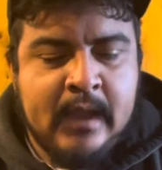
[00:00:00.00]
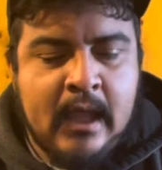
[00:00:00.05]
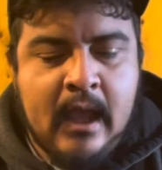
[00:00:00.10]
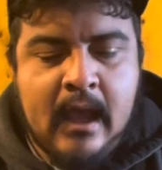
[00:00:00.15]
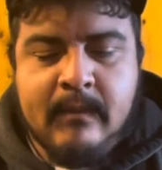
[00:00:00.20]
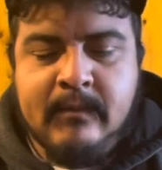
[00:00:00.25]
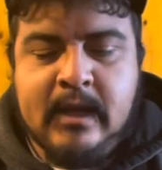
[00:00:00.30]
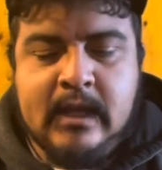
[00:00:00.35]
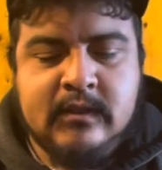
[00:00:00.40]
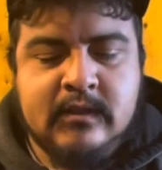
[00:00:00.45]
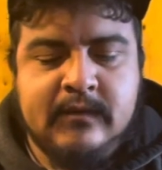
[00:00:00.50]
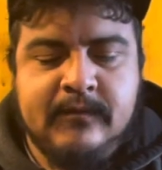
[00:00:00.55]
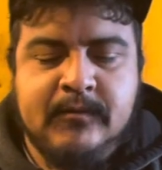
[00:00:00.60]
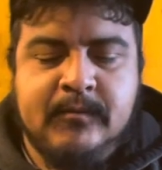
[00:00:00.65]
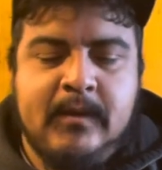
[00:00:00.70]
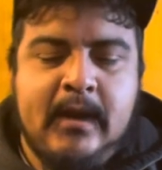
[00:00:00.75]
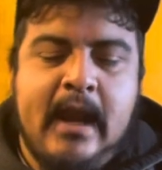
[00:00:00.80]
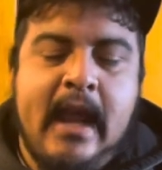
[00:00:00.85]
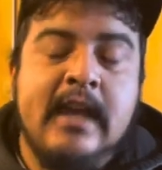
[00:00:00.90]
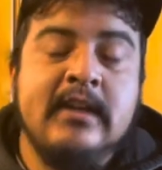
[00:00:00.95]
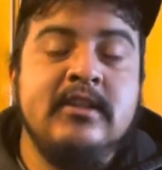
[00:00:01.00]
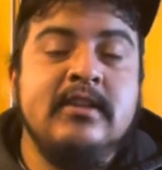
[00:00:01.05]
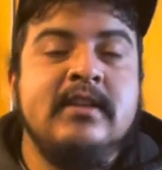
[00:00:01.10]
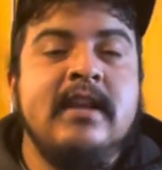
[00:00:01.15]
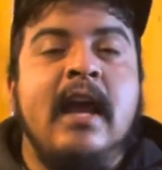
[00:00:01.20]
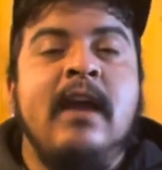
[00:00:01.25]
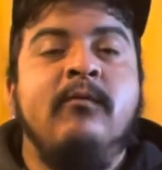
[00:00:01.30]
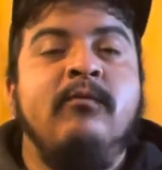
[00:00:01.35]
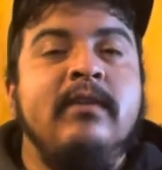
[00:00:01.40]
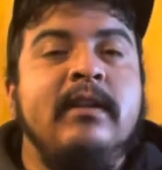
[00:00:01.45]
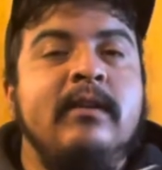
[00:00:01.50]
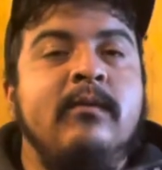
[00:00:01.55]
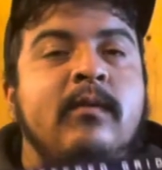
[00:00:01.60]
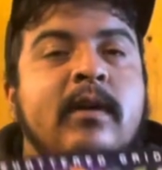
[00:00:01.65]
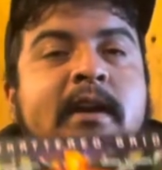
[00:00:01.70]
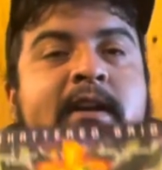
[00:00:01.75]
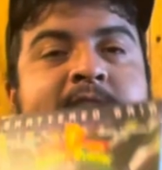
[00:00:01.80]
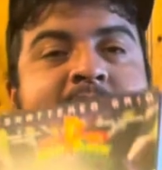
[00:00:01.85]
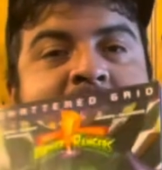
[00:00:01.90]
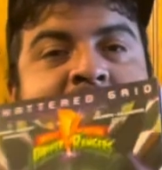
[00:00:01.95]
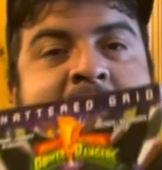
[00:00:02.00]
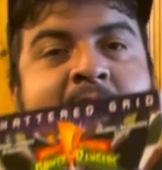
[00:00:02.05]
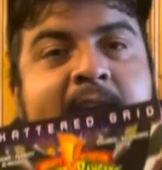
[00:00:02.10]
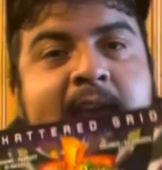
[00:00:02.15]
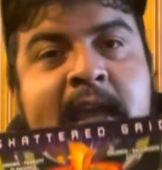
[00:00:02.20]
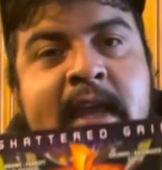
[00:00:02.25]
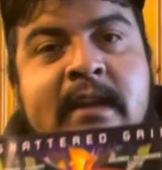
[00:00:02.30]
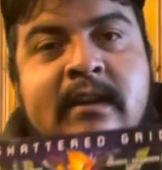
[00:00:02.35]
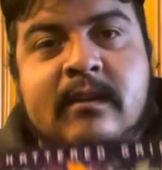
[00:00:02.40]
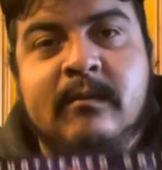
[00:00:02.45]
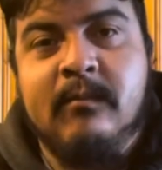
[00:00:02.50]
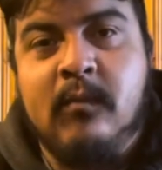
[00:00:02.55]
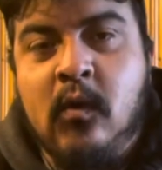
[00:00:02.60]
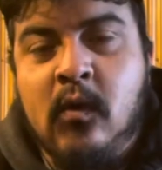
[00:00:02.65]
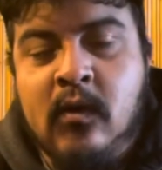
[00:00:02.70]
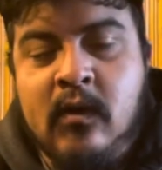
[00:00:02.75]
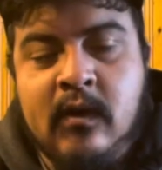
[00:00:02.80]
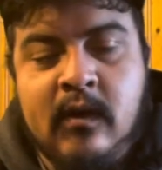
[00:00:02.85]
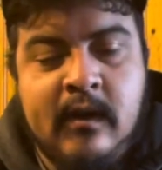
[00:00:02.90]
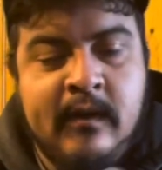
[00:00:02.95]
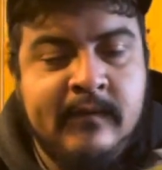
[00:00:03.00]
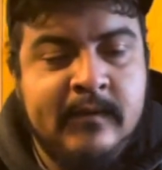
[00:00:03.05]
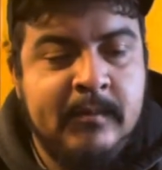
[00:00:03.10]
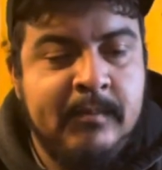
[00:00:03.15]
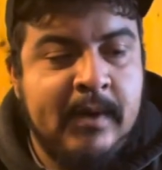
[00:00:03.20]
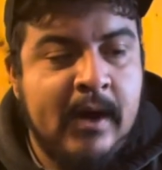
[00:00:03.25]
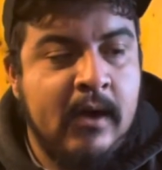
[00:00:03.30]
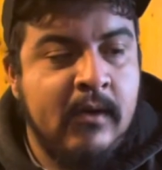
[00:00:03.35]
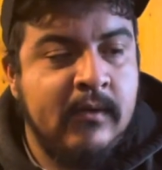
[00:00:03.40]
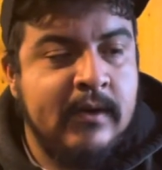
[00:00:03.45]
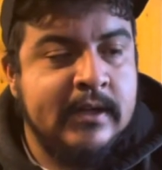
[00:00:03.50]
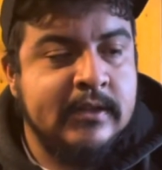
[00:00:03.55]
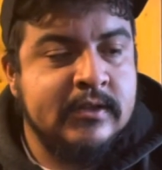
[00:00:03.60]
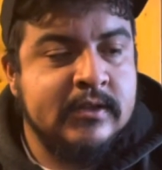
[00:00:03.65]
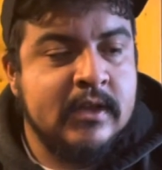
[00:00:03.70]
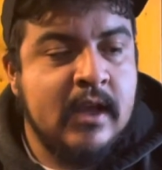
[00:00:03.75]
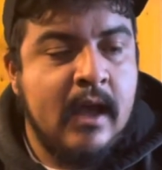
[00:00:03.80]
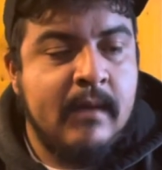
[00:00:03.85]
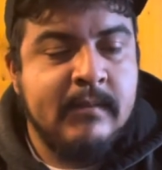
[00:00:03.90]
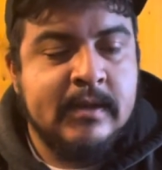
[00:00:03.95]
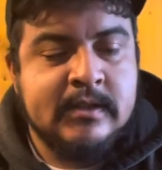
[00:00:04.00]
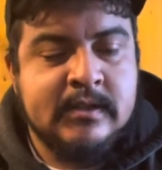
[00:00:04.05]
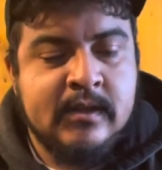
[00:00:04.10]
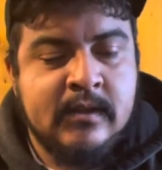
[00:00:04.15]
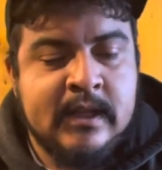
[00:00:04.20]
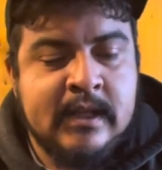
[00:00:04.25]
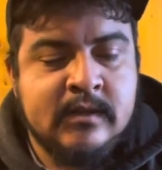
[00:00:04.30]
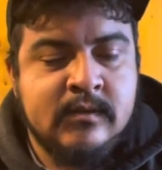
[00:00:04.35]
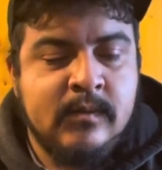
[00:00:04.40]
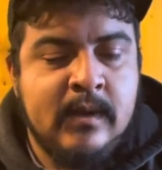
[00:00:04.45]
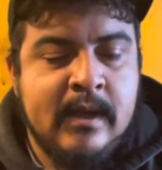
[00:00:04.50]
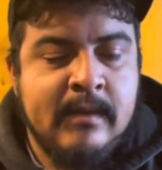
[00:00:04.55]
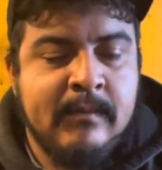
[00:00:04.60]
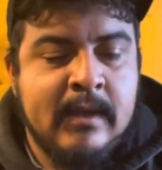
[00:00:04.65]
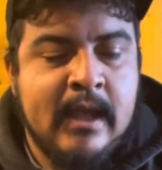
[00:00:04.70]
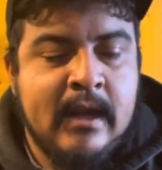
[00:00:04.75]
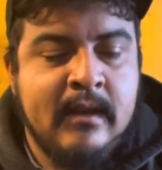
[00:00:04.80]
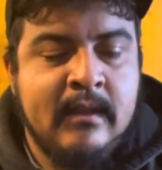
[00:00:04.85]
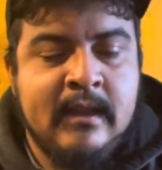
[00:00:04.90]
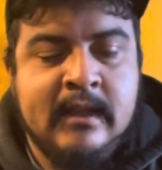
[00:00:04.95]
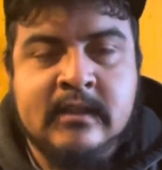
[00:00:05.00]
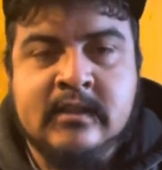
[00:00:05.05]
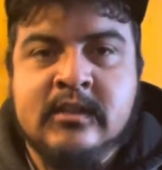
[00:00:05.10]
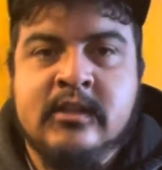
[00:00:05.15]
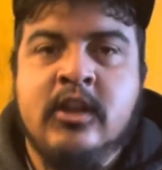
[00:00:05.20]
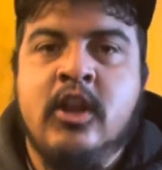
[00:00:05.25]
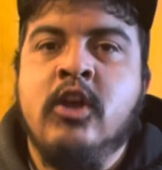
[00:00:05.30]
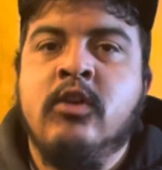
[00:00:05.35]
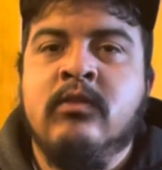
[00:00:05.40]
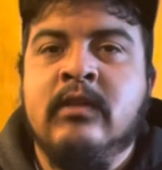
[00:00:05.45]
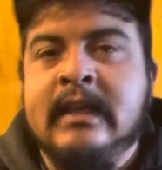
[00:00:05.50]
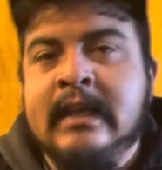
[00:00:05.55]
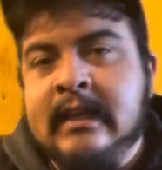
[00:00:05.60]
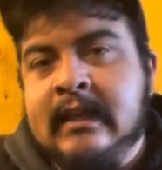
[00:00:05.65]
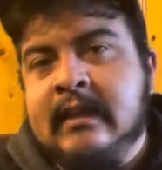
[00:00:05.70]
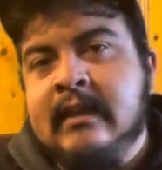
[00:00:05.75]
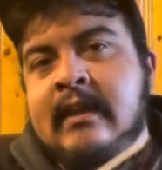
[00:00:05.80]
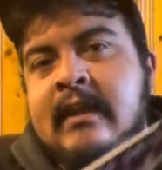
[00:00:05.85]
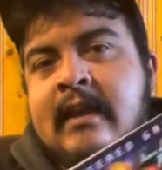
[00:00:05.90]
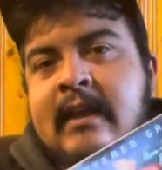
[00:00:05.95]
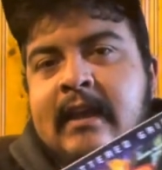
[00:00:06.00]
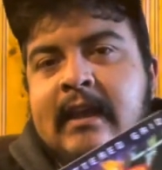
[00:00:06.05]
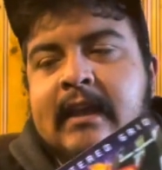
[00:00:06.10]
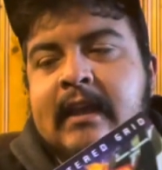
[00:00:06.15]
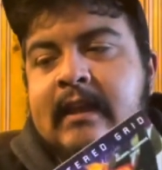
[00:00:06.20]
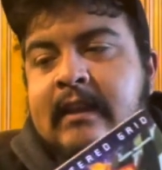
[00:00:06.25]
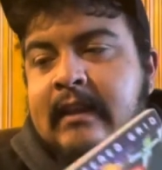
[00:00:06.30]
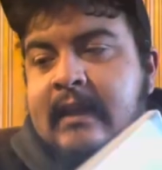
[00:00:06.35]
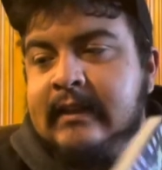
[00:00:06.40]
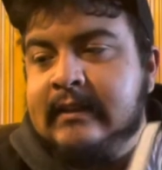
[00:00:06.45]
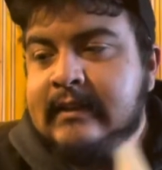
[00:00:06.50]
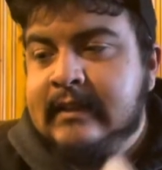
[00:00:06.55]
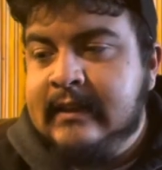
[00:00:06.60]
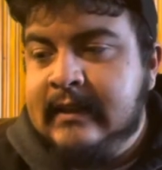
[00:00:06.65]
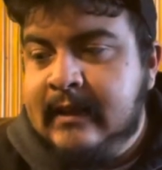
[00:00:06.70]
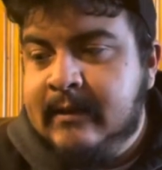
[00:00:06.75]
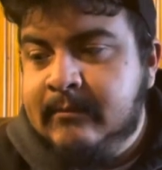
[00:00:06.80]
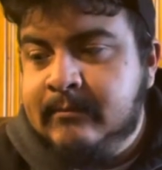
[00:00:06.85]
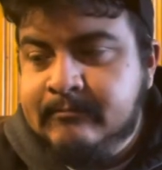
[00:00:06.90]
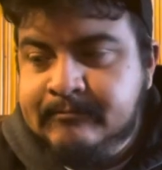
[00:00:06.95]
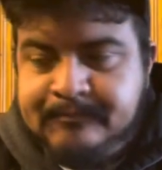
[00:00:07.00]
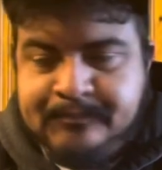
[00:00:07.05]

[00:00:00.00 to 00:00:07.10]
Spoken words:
I'm not too familiar. I really want to get into more of the Power Rangers comics, so that's why I'm kind of like slowly collecting them.